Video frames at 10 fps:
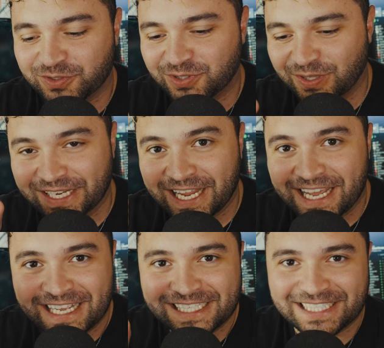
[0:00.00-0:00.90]
to like
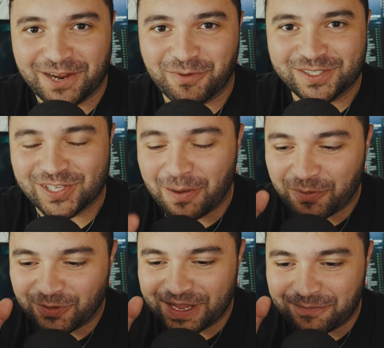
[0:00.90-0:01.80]
say what's up
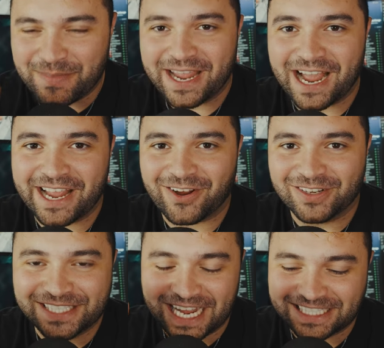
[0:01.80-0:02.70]
or like make eye
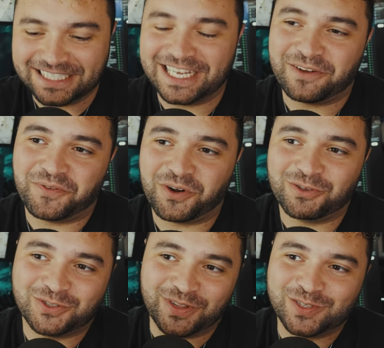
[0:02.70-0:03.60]
contact and take a
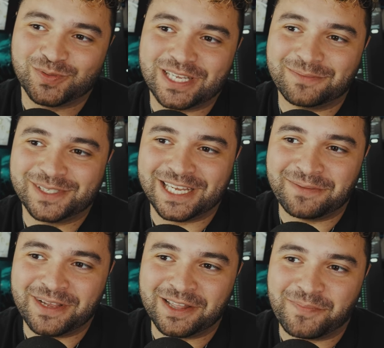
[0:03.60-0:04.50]
photo. So this was him
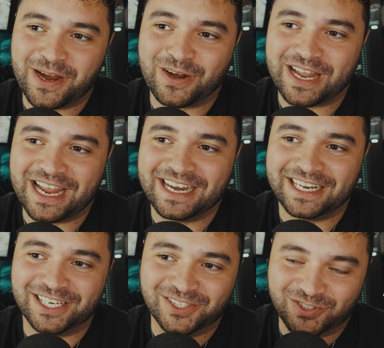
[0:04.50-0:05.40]
seeing me in the barricade
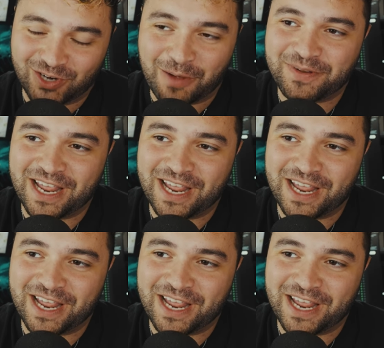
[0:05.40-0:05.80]
and he dropped